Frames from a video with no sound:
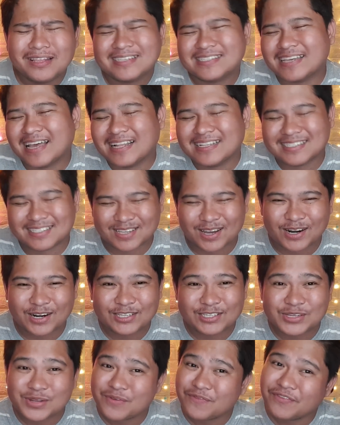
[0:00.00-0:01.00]
let's get
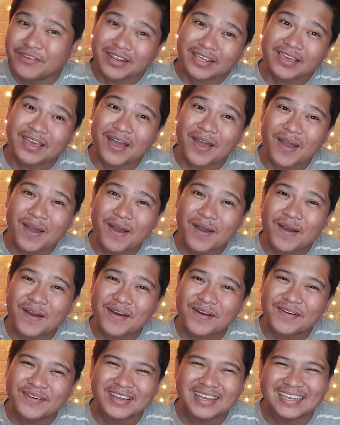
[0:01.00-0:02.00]
started to the
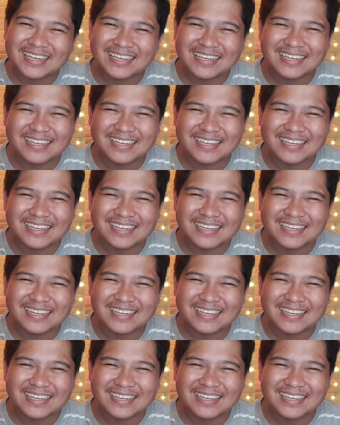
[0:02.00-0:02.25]
video.